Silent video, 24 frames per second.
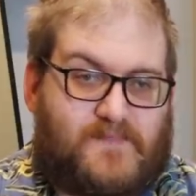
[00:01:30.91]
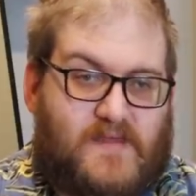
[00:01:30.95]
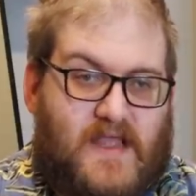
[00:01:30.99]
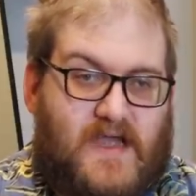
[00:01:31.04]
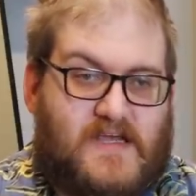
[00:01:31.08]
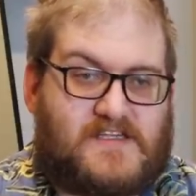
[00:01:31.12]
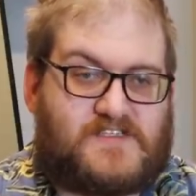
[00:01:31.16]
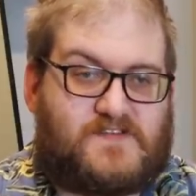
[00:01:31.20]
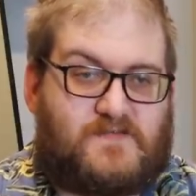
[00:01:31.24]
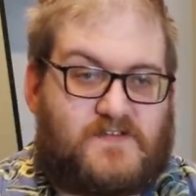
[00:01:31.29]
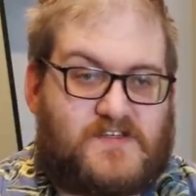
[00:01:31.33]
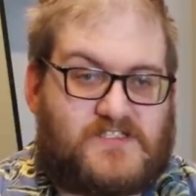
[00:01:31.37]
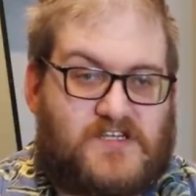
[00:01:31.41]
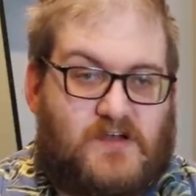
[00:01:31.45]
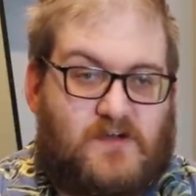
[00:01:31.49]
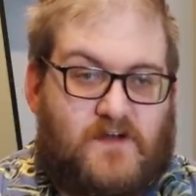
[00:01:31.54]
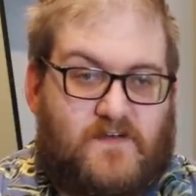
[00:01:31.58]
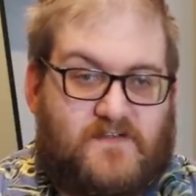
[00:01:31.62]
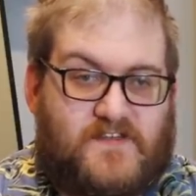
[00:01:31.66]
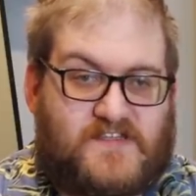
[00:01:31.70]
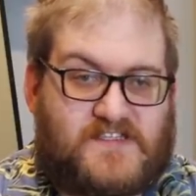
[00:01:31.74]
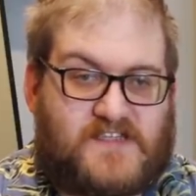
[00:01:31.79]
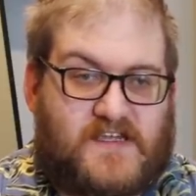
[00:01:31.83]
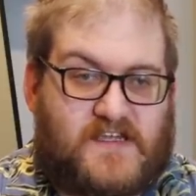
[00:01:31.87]
As a
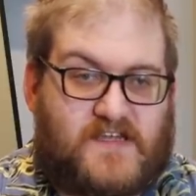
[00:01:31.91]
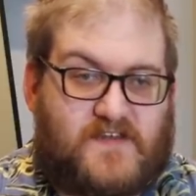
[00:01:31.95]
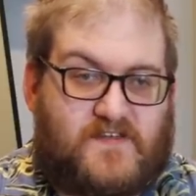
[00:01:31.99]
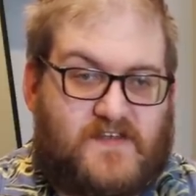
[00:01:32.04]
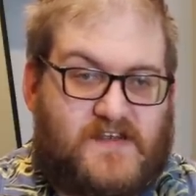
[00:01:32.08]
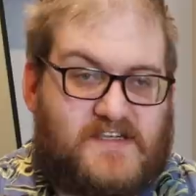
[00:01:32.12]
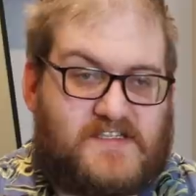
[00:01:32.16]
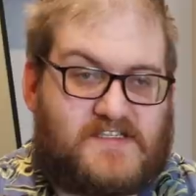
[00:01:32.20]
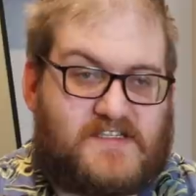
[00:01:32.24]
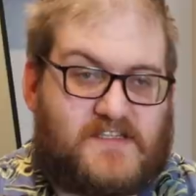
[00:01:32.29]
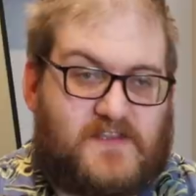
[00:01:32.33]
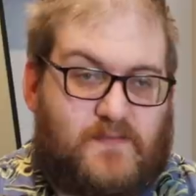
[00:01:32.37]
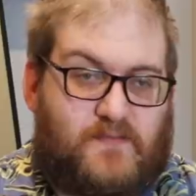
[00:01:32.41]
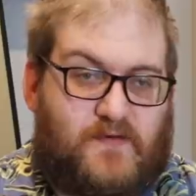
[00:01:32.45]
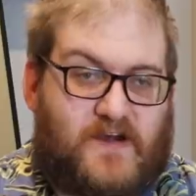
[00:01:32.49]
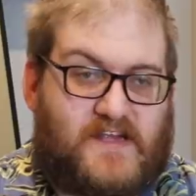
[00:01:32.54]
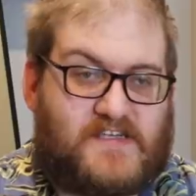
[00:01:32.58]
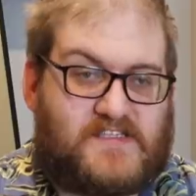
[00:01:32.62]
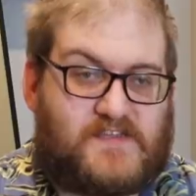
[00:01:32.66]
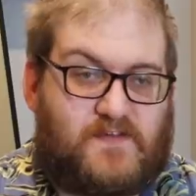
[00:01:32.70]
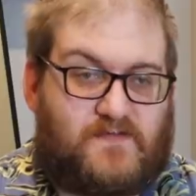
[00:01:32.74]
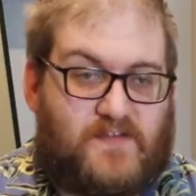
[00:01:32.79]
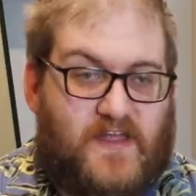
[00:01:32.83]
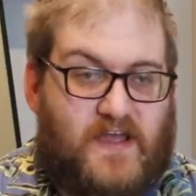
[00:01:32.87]
result of this increase, the
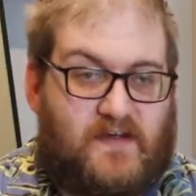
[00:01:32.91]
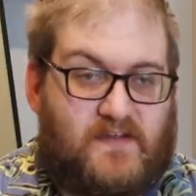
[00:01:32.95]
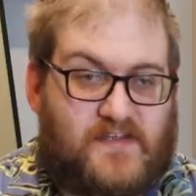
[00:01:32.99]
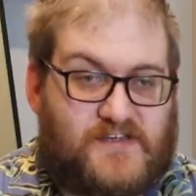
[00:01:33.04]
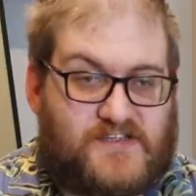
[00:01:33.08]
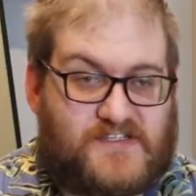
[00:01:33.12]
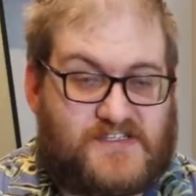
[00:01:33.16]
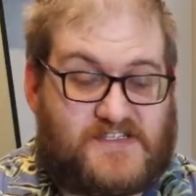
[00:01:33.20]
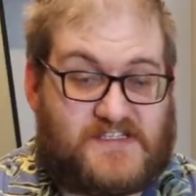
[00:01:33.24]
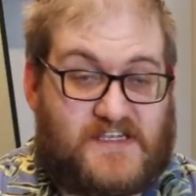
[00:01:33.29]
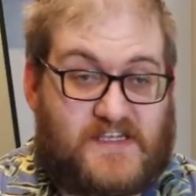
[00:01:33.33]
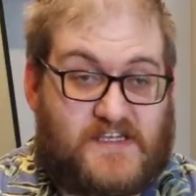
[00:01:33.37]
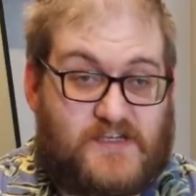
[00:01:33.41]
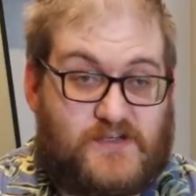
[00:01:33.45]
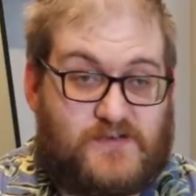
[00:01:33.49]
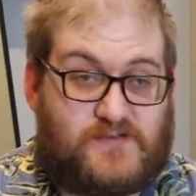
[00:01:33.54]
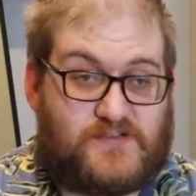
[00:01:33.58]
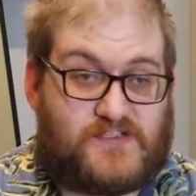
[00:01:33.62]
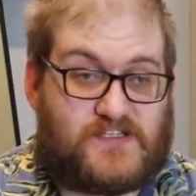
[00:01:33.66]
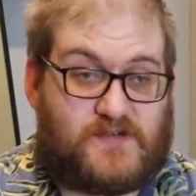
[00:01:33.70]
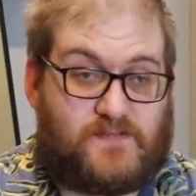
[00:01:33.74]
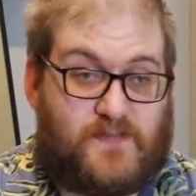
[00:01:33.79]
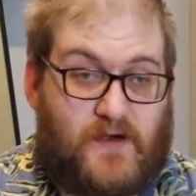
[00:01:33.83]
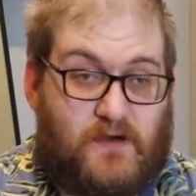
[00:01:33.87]
price of the electricity
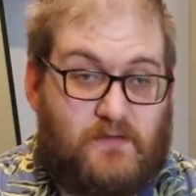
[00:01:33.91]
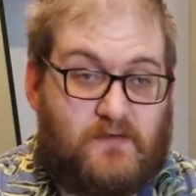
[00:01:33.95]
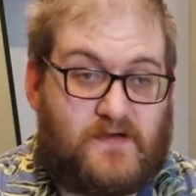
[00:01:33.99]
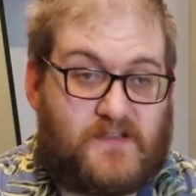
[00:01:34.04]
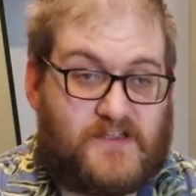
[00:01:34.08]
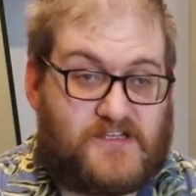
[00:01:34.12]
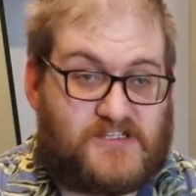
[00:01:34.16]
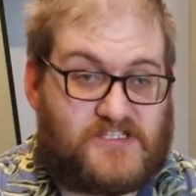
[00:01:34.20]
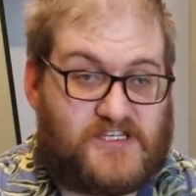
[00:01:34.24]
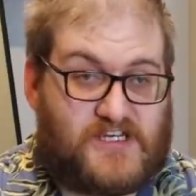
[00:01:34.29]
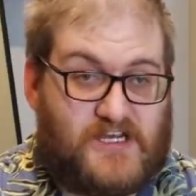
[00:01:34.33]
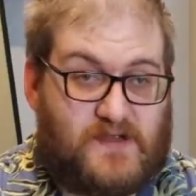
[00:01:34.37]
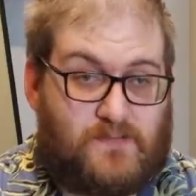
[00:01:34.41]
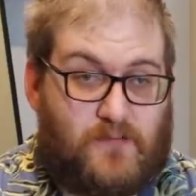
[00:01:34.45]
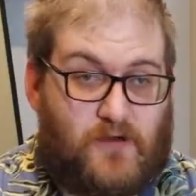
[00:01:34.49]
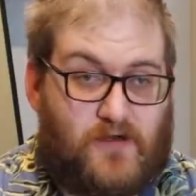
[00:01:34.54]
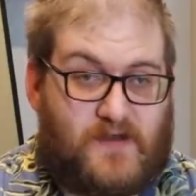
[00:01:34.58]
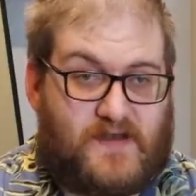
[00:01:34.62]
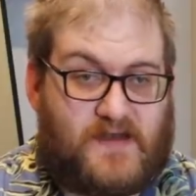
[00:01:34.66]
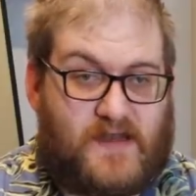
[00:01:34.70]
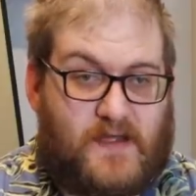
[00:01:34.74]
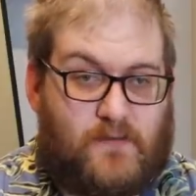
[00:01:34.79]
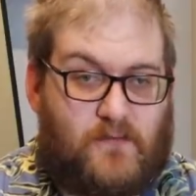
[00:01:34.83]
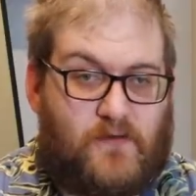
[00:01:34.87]
used to power the
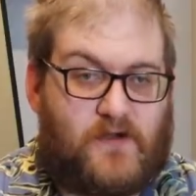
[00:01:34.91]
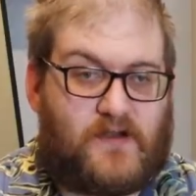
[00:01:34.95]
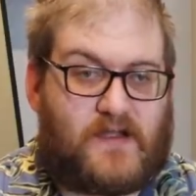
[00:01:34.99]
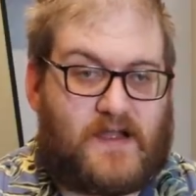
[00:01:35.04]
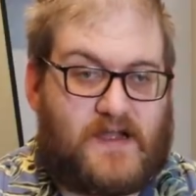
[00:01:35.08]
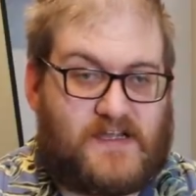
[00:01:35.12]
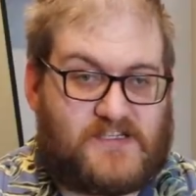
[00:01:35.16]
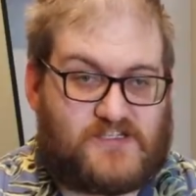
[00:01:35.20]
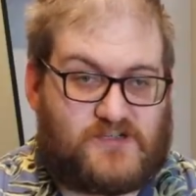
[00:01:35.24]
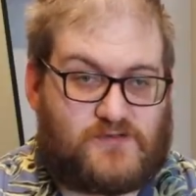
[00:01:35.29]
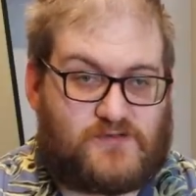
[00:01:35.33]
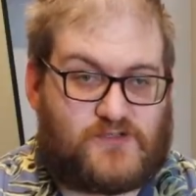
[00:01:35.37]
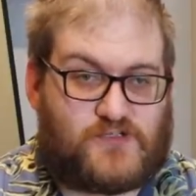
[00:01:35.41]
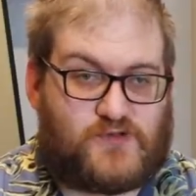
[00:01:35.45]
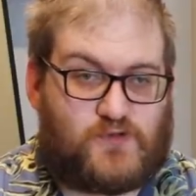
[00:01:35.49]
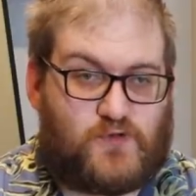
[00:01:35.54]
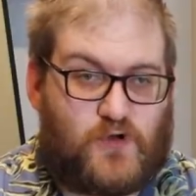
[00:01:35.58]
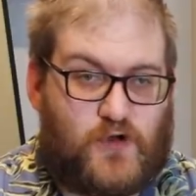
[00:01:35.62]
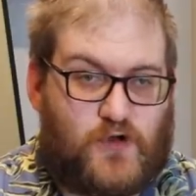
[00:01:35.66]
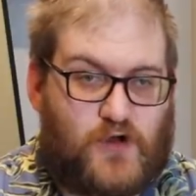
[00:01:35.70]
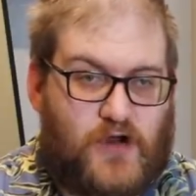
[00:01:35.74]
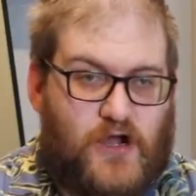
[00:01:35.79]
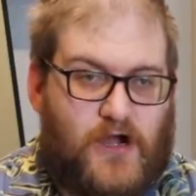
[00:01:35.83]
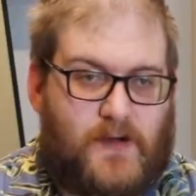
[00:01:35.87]
GeniePoint network has also
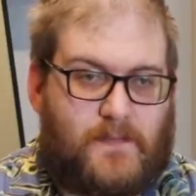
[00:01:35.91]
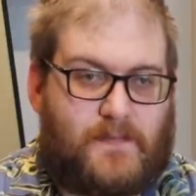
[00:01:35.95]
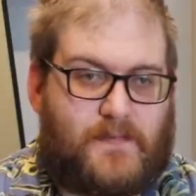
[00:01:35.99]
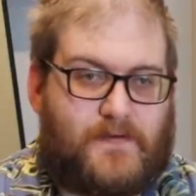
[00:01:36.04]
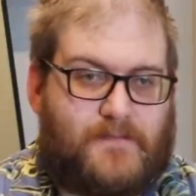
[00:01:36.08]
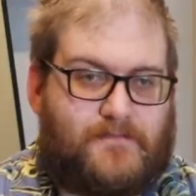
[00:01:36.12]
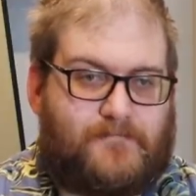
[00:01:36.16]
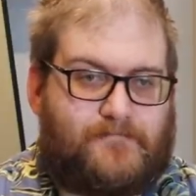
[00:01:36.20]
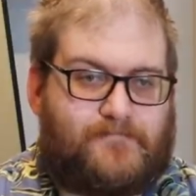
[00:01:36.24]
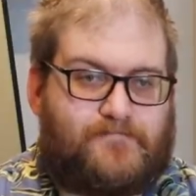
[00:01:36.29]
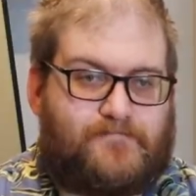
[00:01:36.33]
gone up.